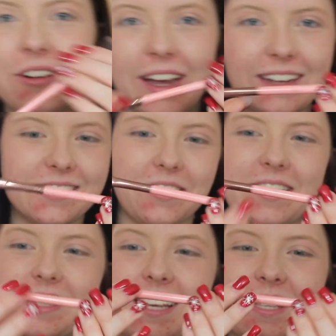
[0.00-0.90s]
Okay, so
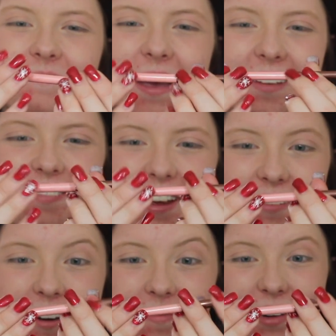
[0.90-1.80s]
this is my
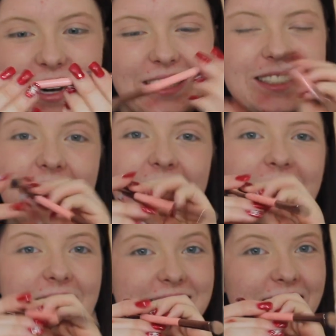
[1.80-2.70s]
favorite brush.
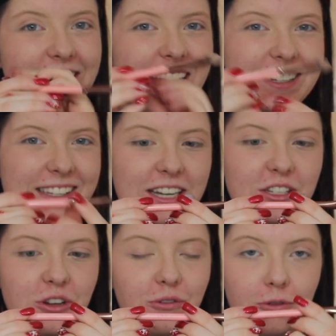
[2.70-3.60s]
It's a
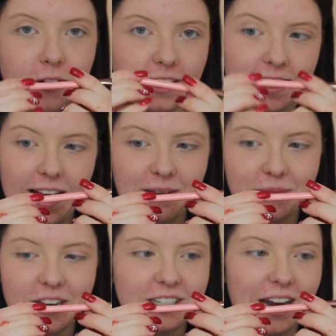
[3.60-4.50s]
Luxie
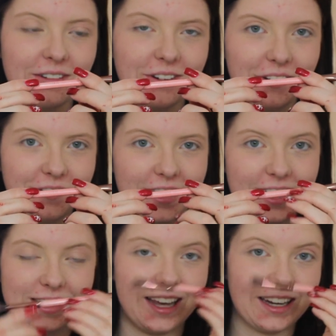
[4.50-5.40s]
249 brush. I don't know if
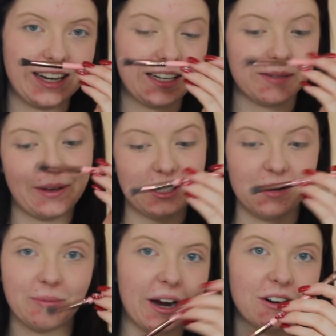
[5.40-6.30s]
that's like an
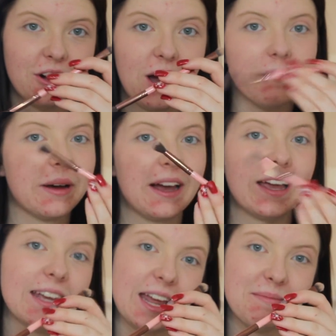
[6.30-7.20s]
expensive brand or not,
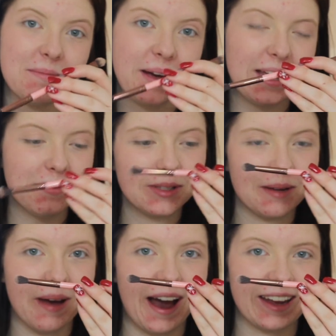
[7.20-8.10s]
but it came in my
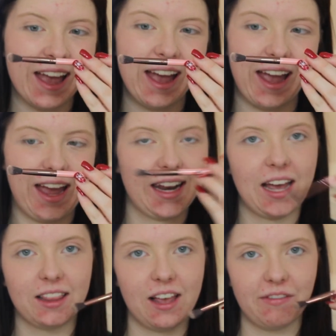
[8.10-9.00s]
Ipsy bag and
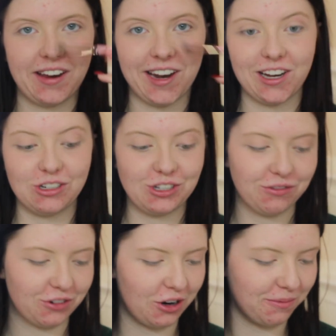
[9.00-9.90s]
I love it and I use
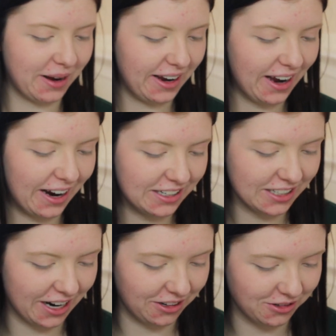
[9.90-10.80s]
it for all my
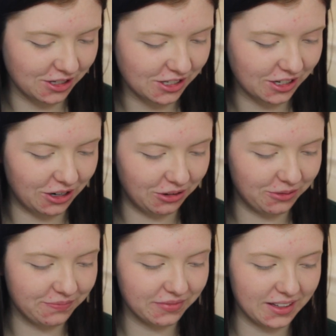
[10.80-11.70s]
eyeshadows,
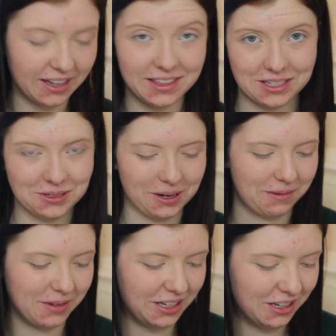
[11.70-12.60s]
so that's what
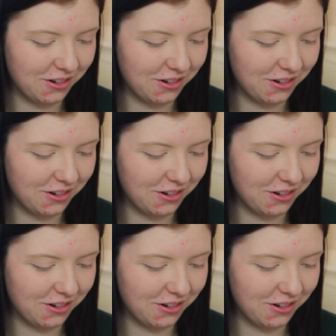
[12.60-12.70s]
I'm going to